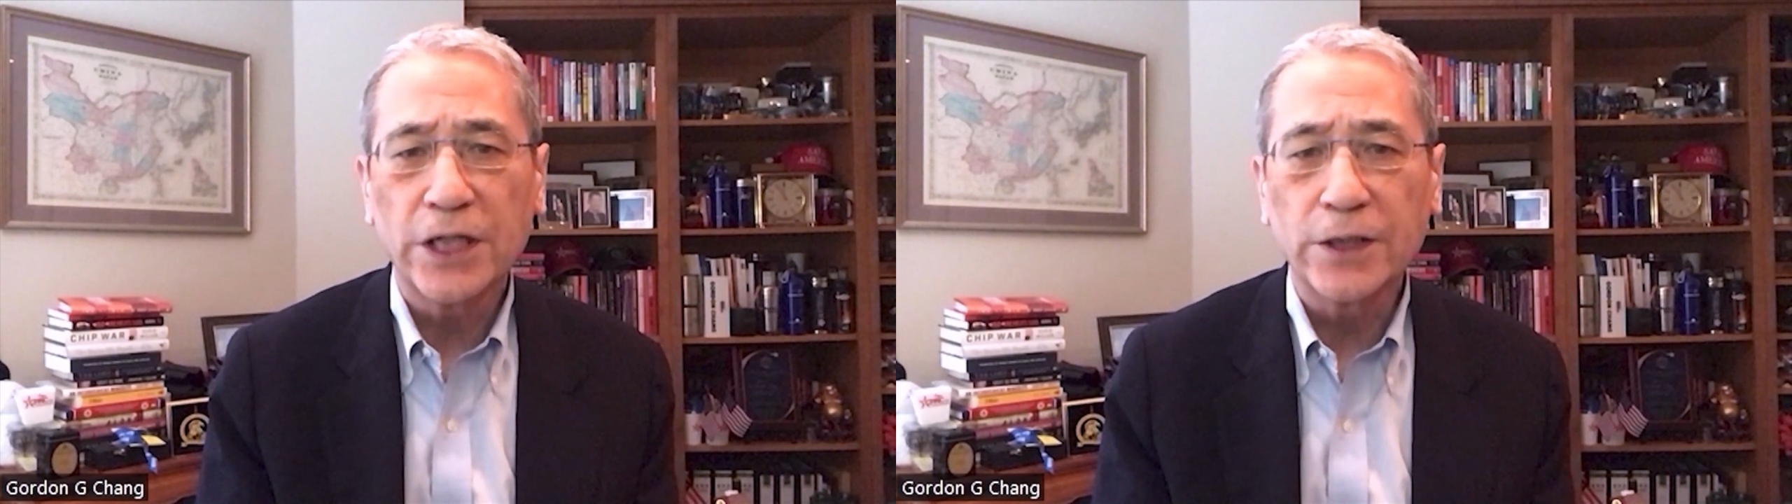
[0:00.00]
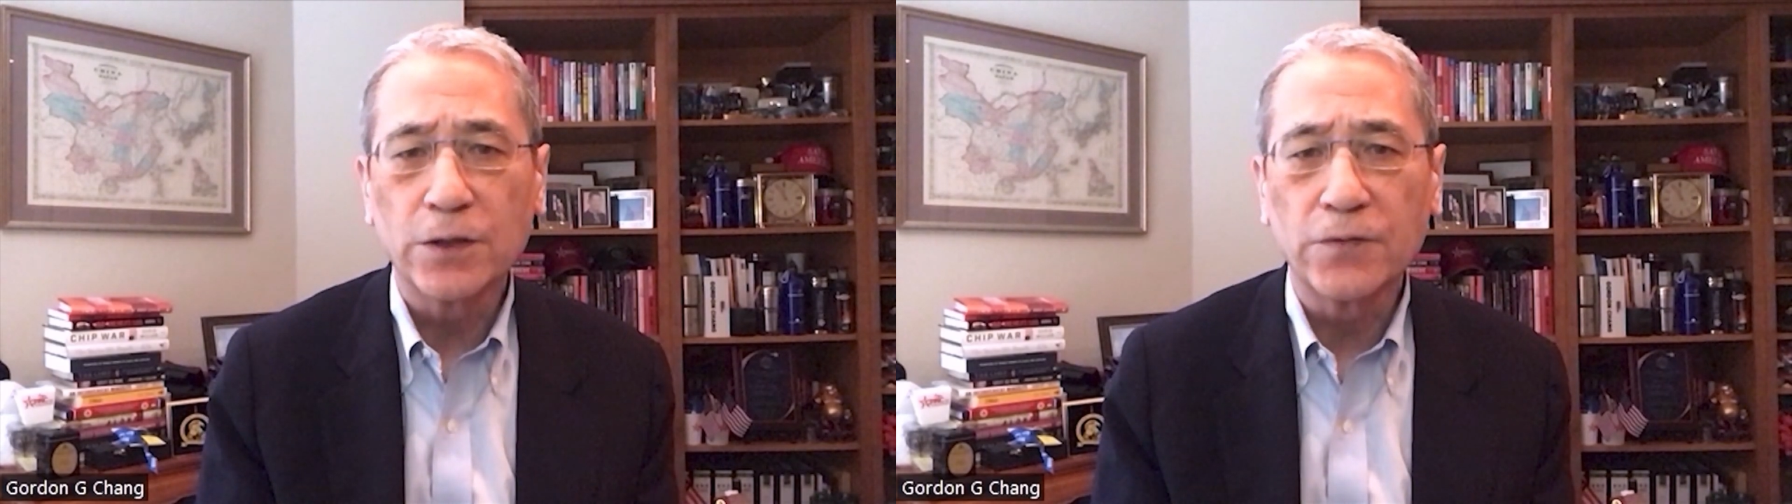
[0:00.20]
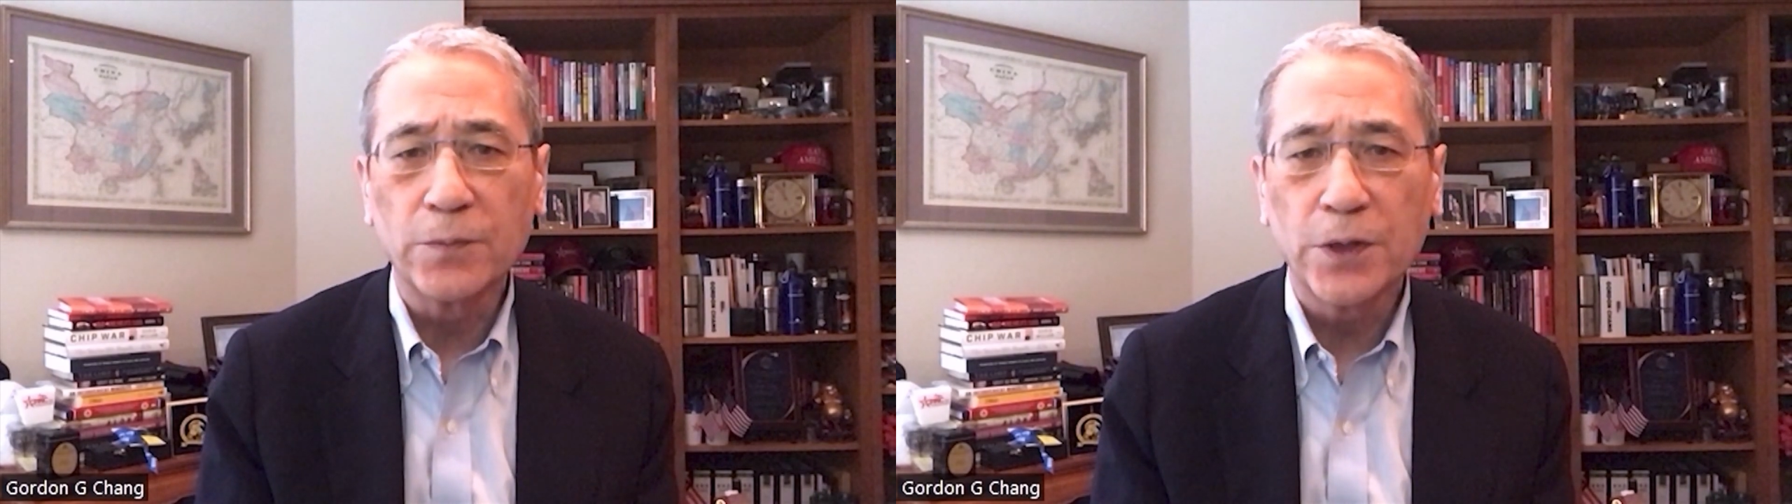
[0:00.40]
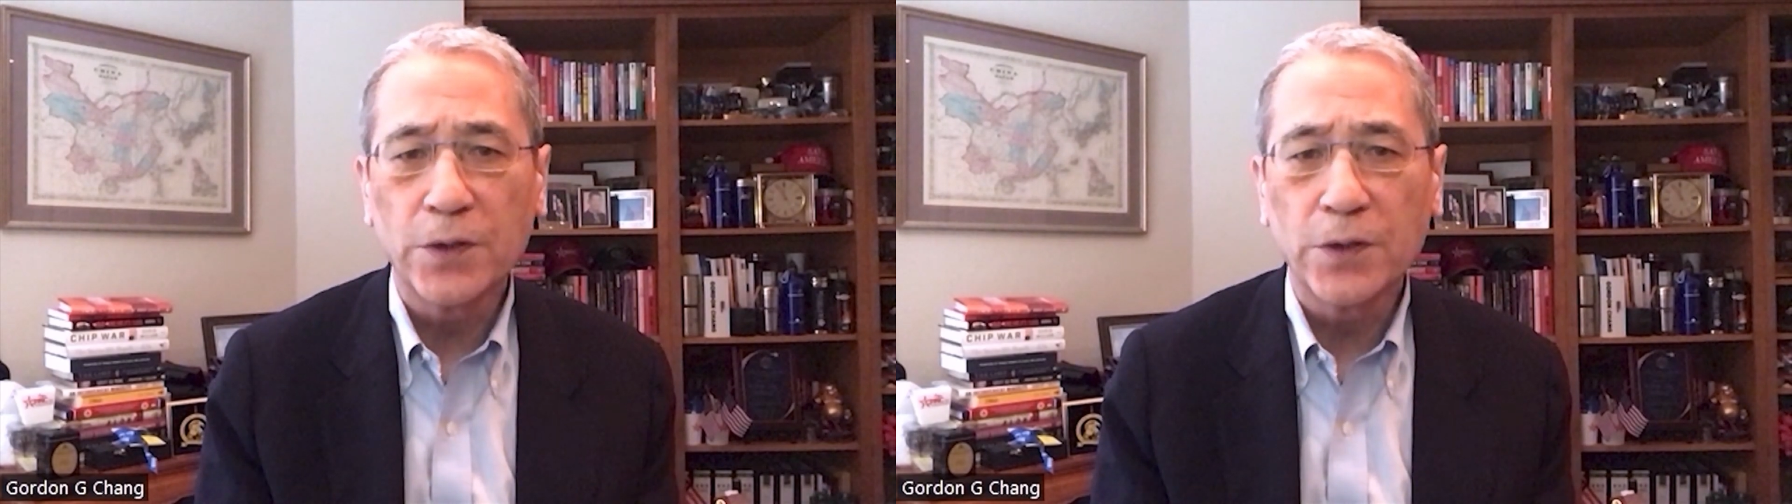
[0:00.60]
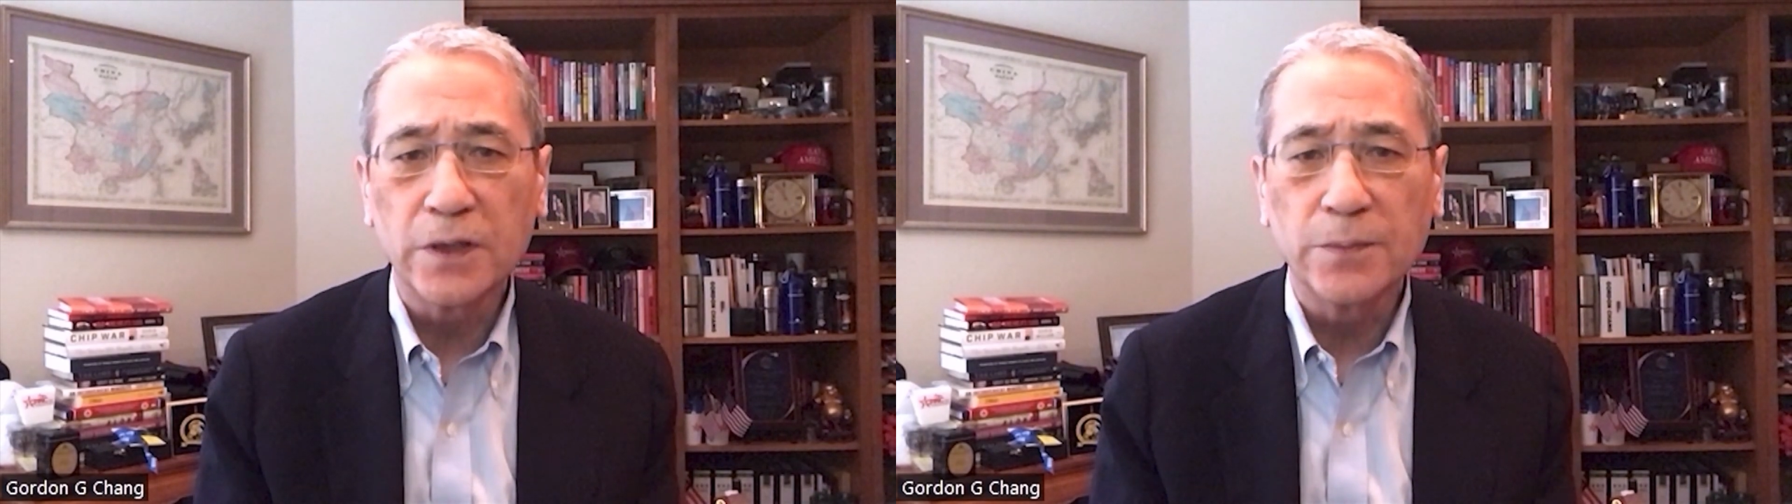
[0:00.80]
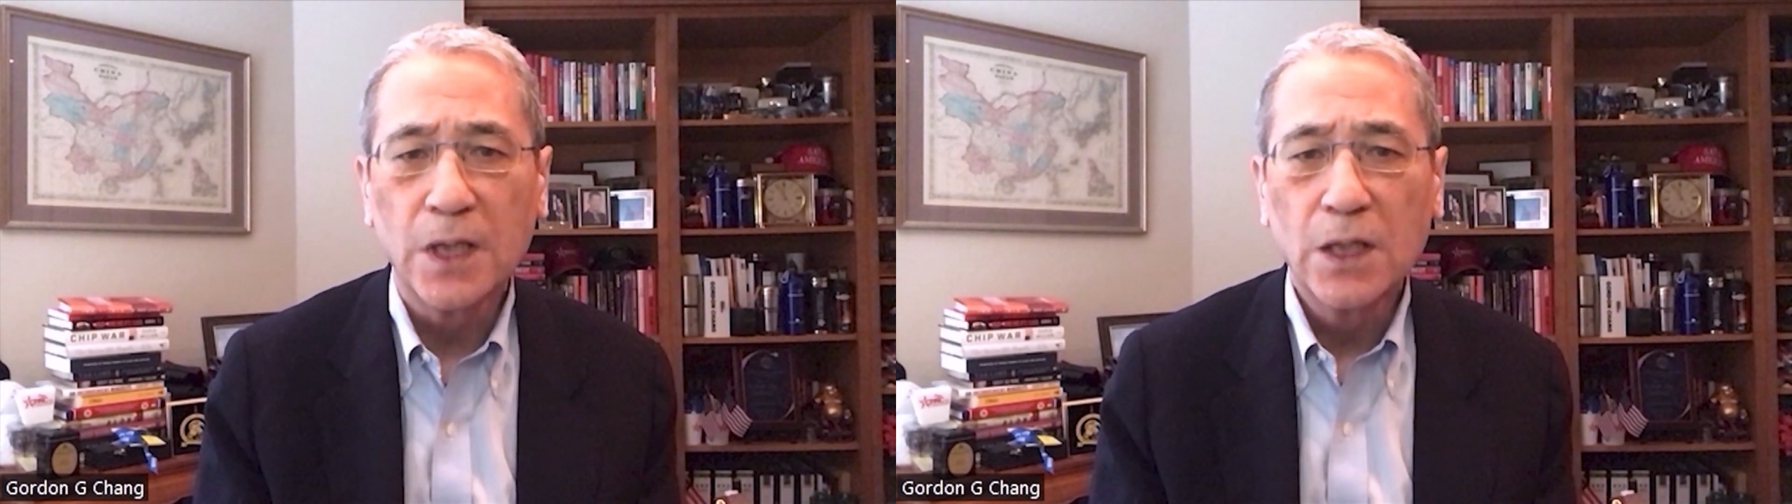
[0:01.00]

take over both of them.